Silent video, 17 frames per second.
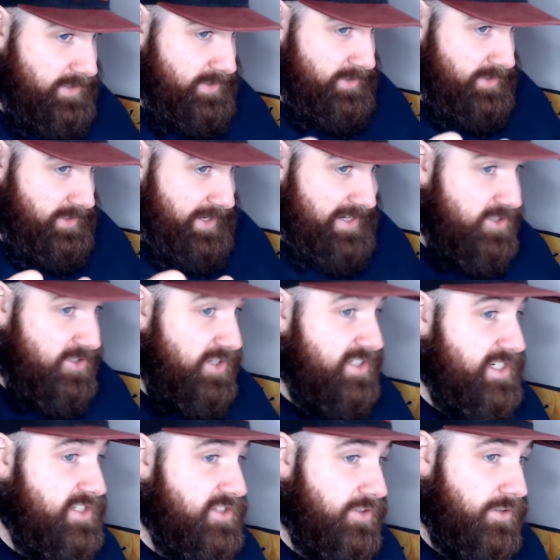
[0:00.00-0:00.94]
it's
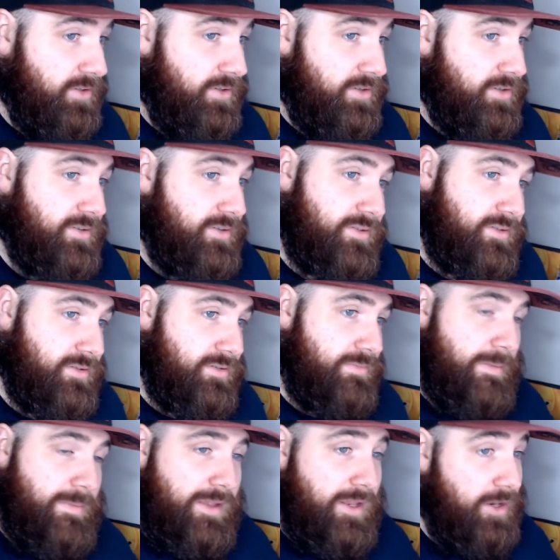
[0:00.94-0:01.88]
non-existent.
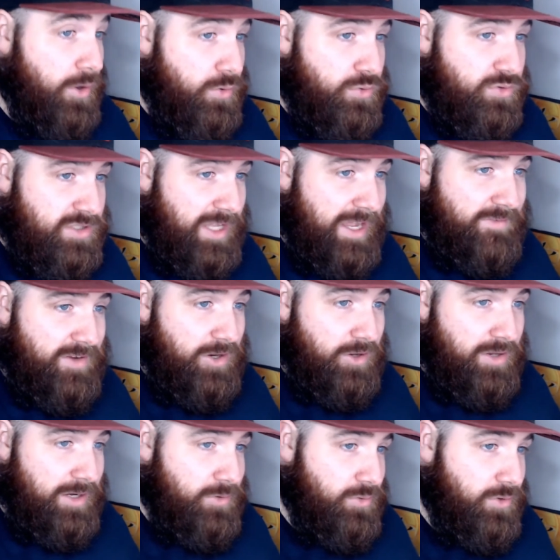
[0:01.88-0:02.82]
Maybe locals are having like
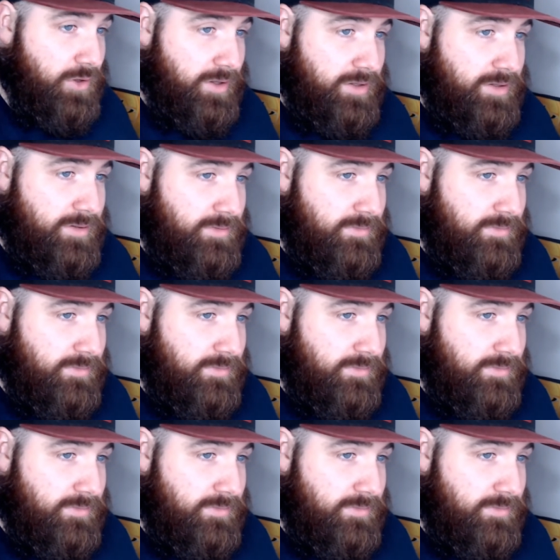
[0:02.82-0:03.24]
a little like